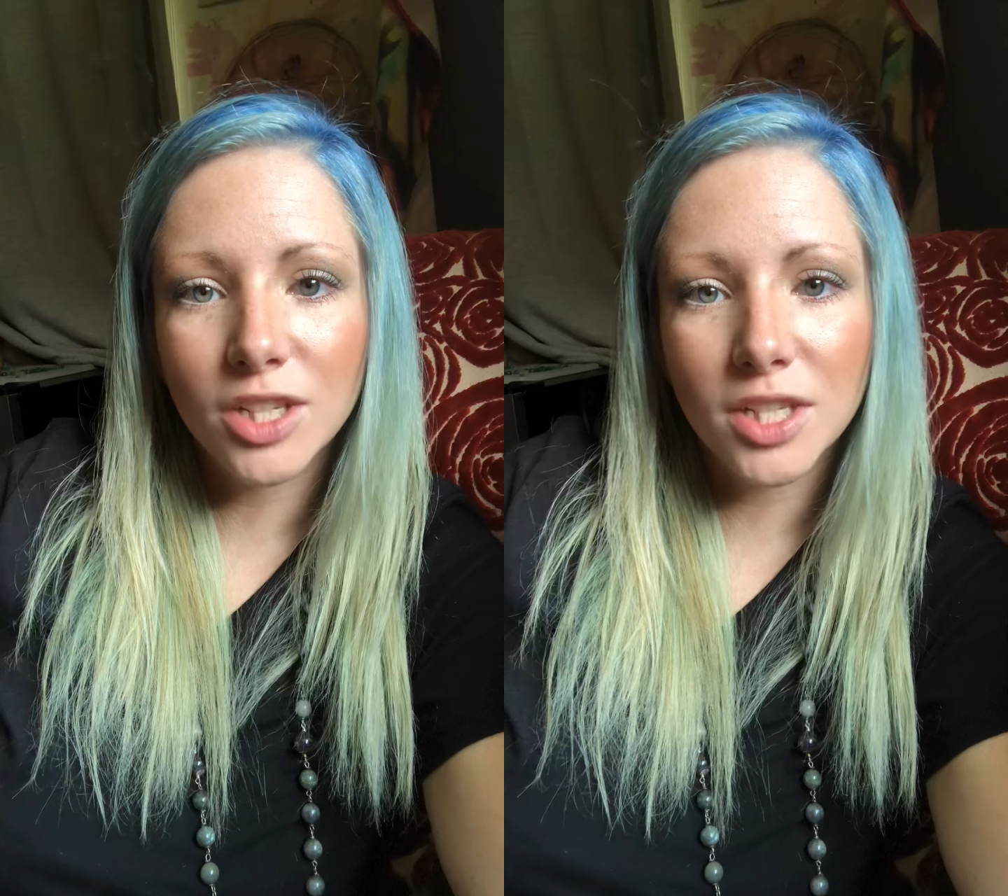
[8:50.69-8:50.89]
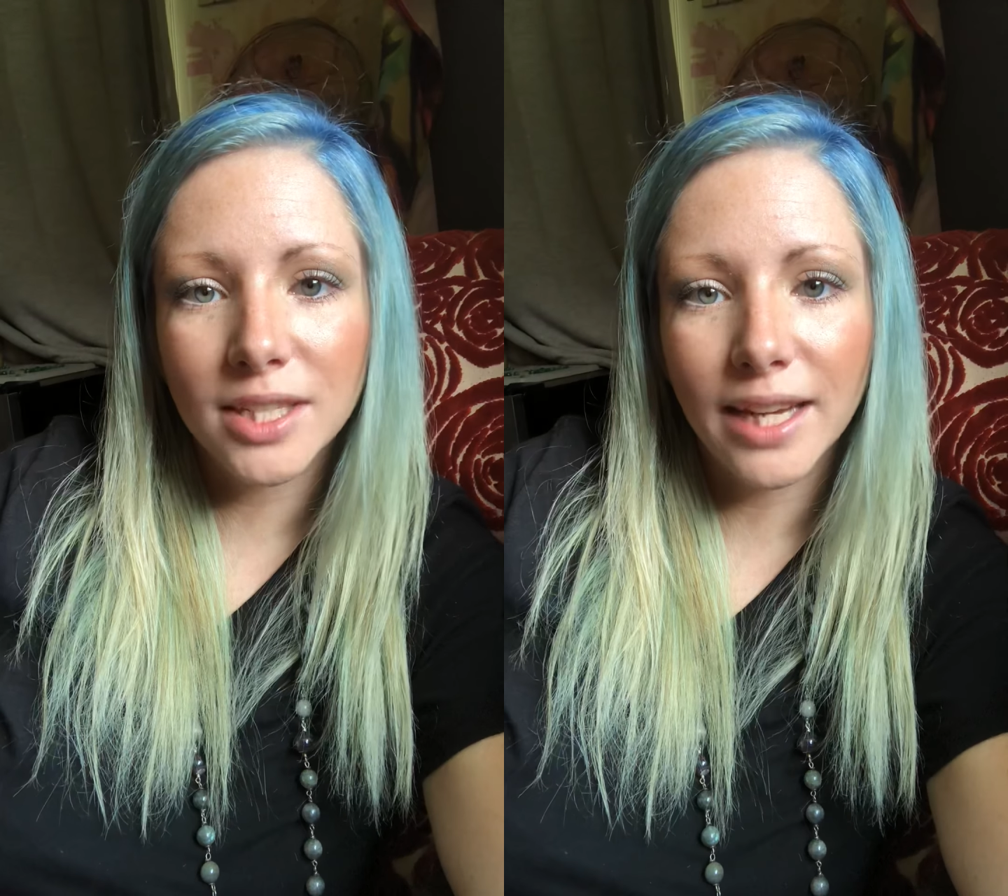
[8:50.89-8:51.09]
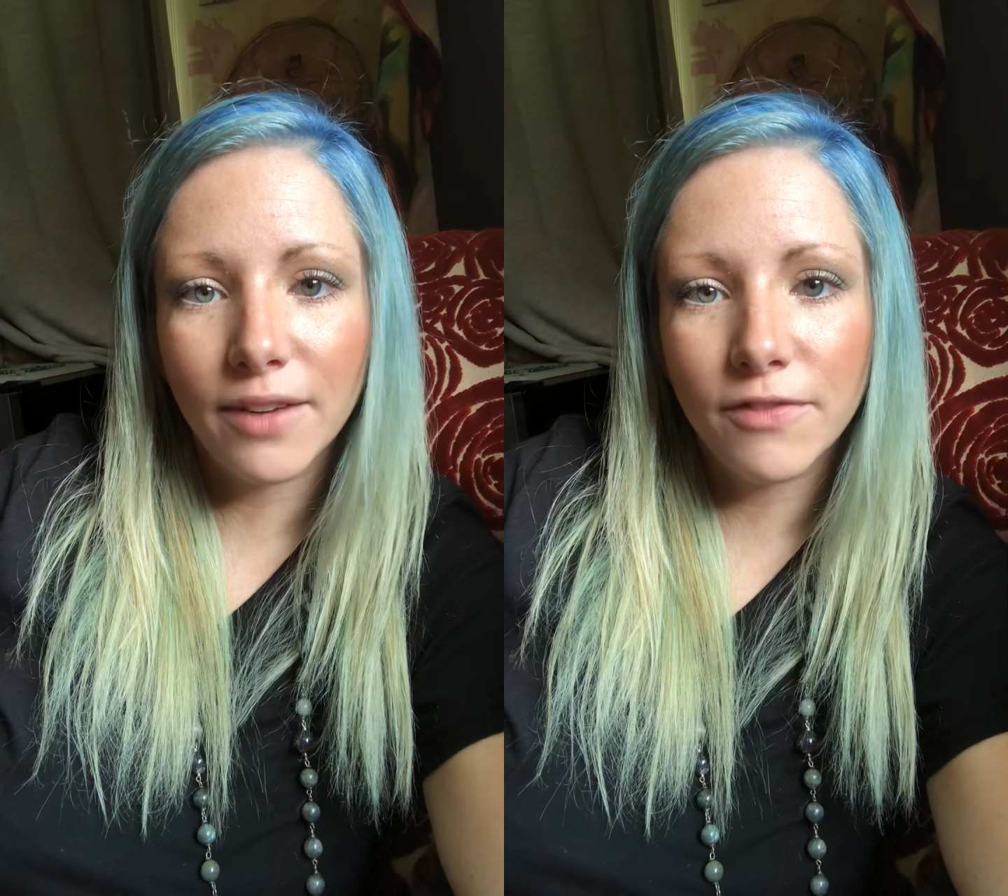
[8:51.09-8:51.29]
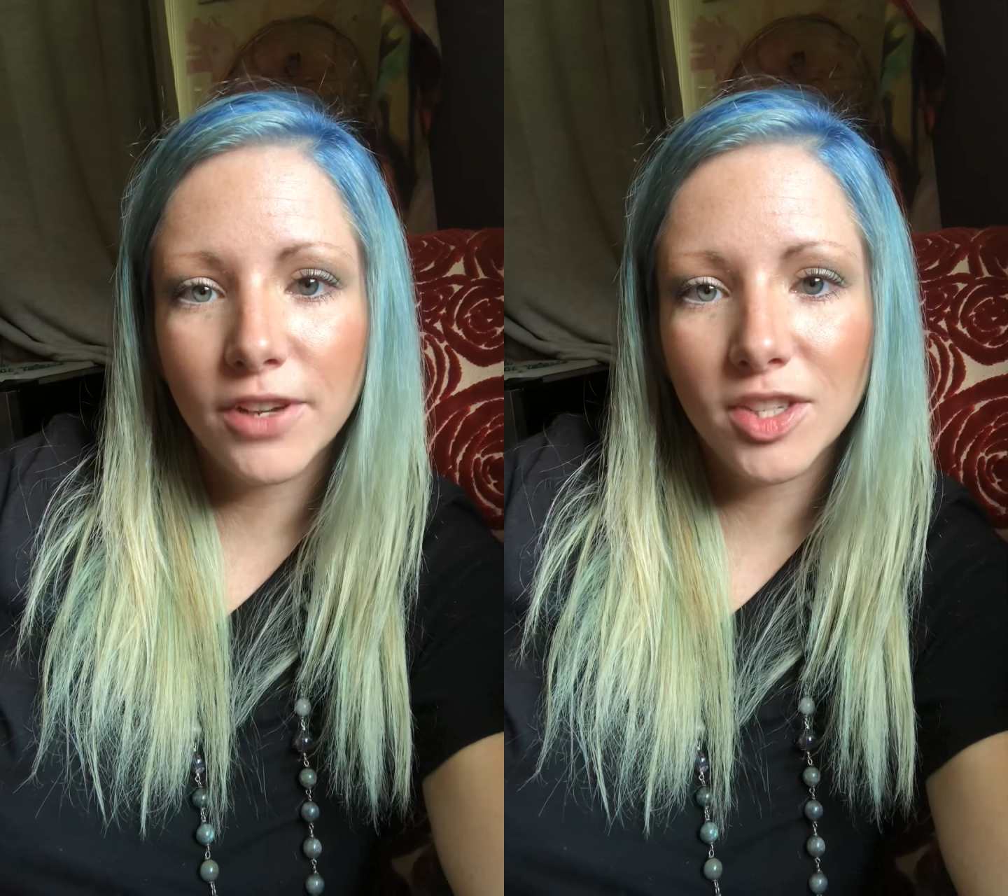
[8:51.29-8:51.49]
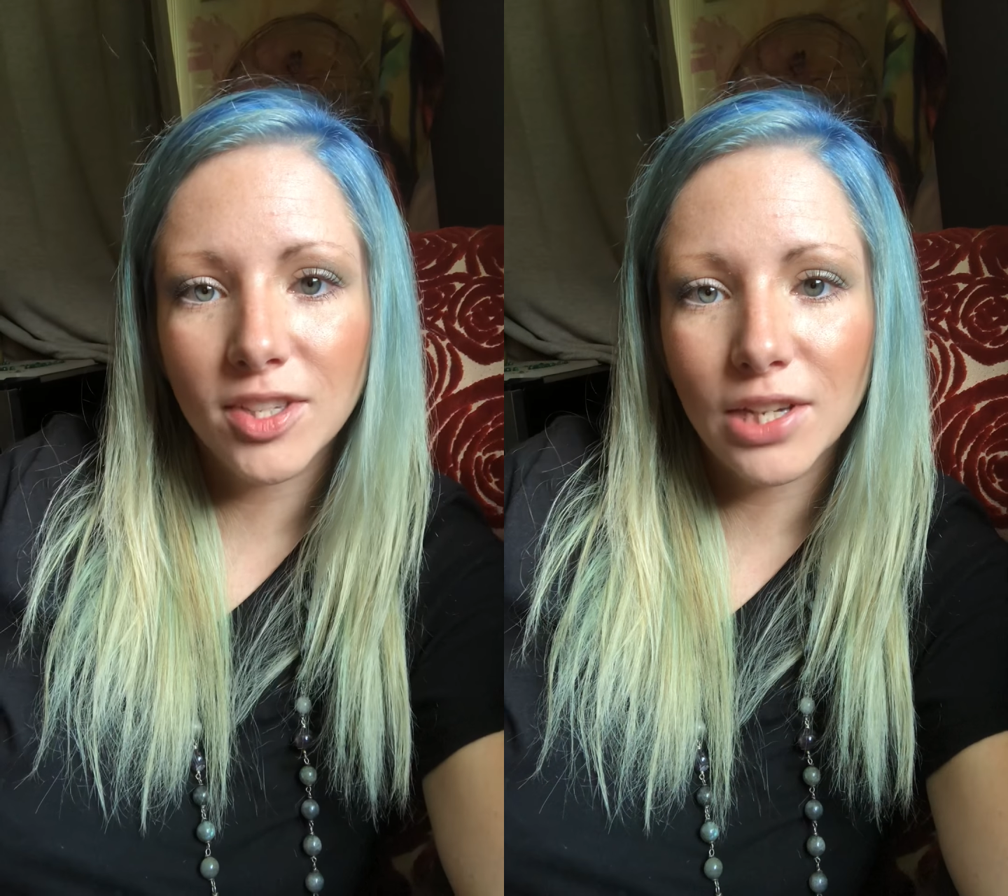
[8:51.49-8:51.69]
just like a
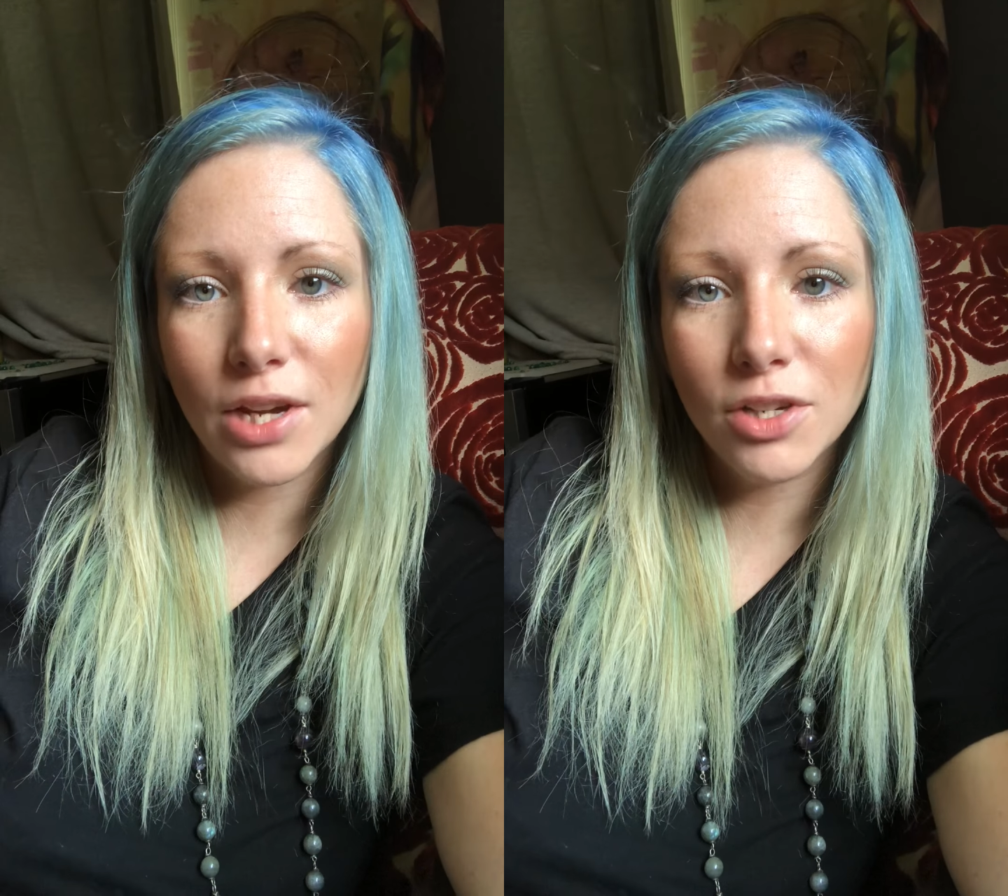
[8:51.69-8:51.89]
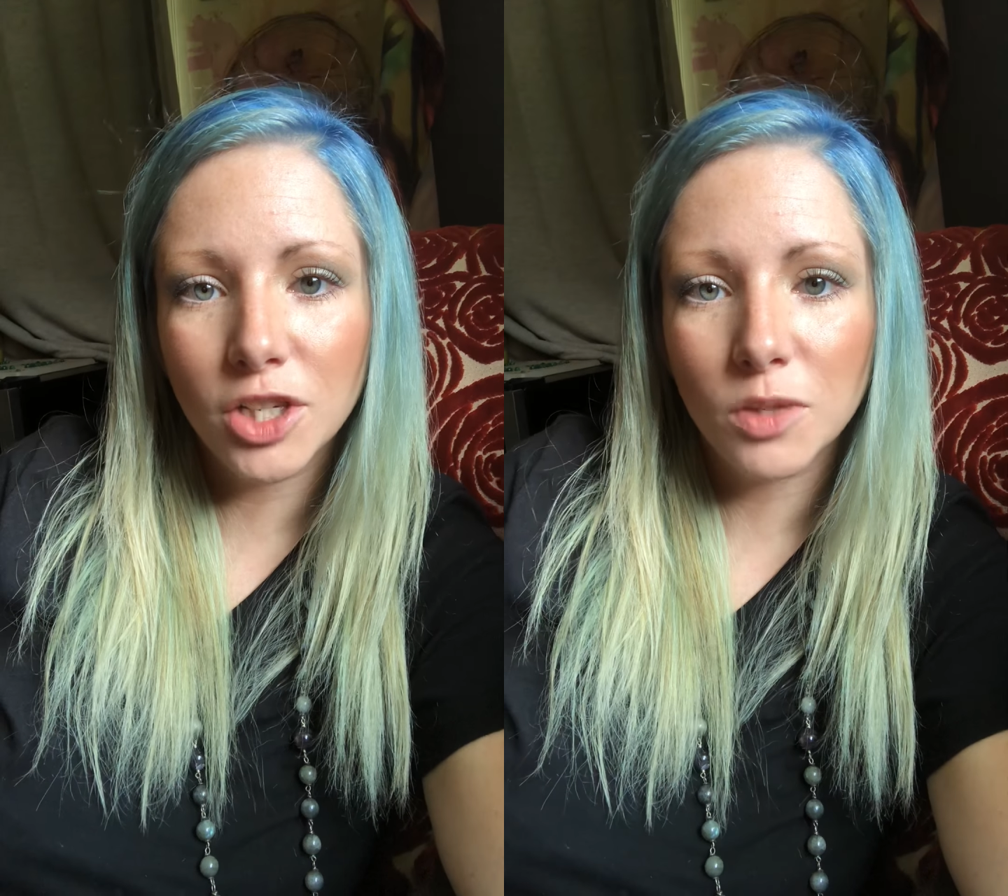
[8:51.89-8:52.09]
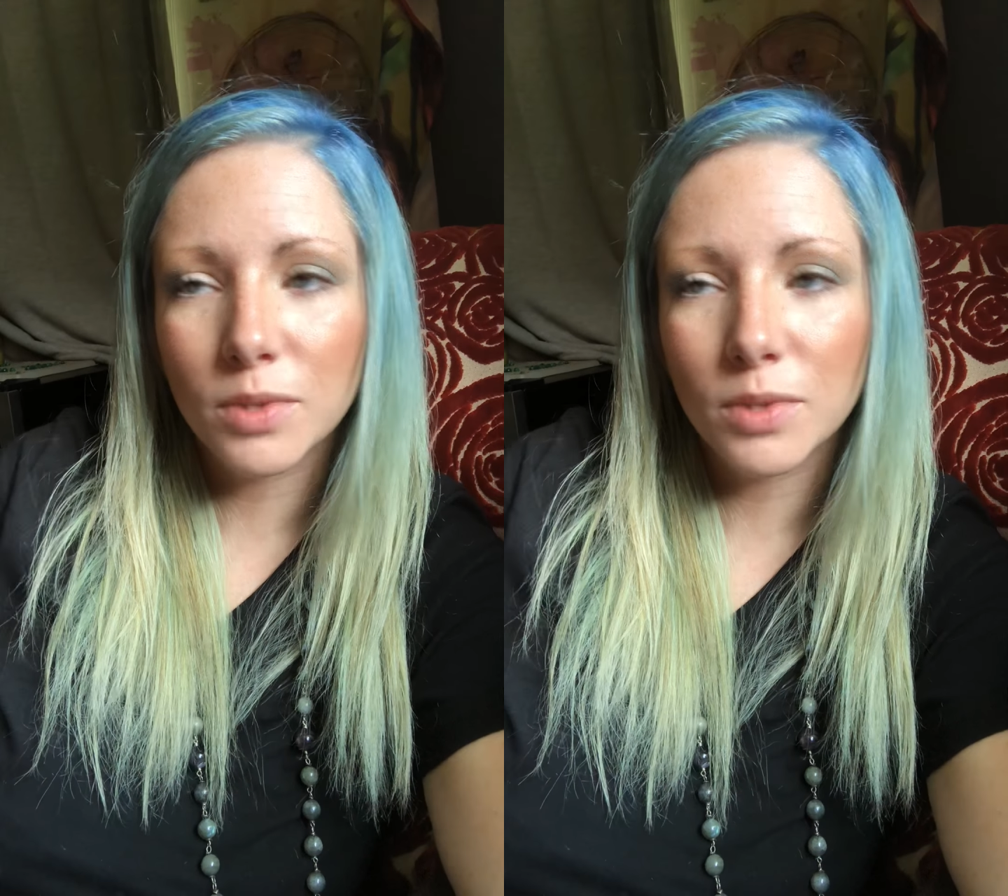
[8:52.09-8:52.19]
fish in the ocean,